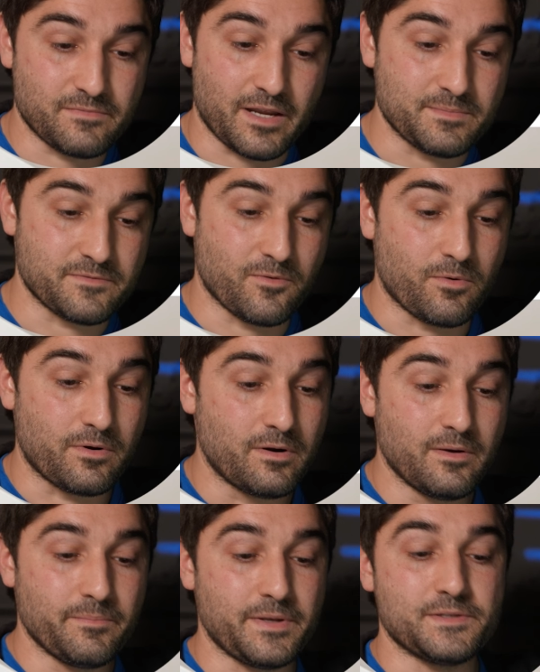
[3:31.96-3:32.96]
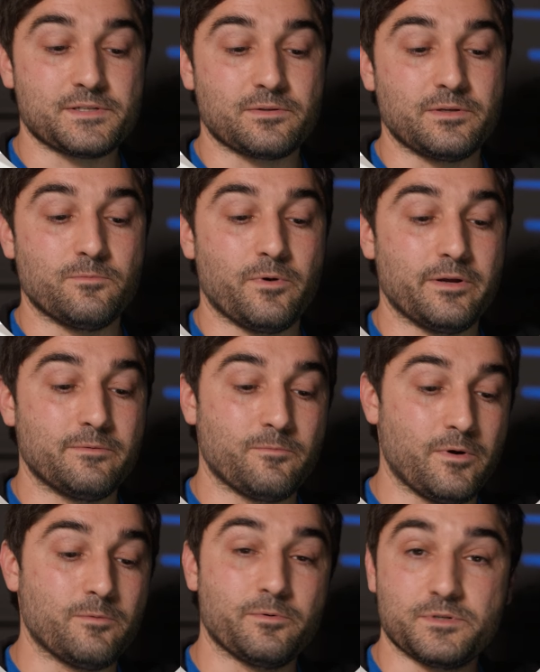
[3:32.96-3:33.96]
4, basically what
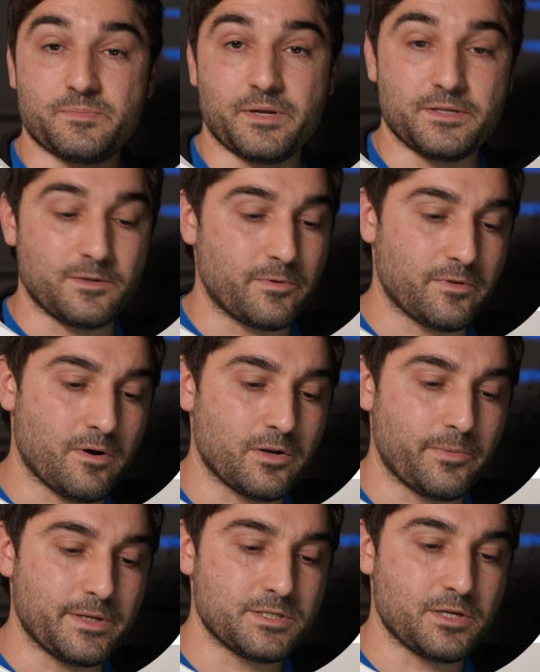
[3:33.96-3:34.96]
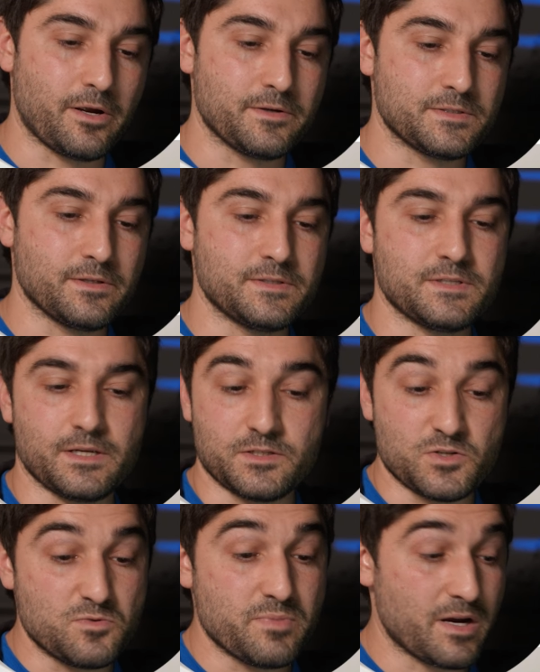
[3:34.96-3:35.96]
we're spending with Auto HDR. So let's say
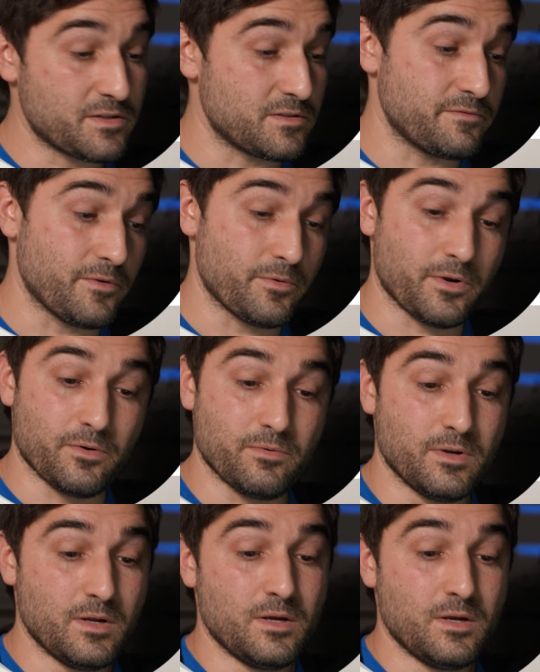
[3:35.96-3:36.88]
$2 a photo,